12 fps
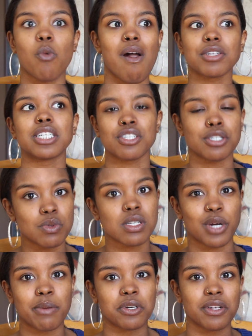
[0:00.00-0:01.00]
Why don't I just use the
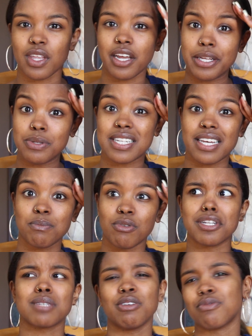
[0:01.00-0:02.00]
primer that I use that
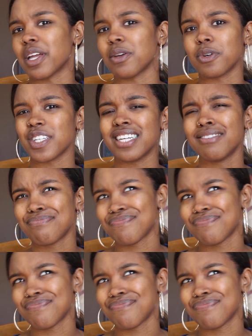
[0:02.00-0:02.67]
prevents me from getting oily?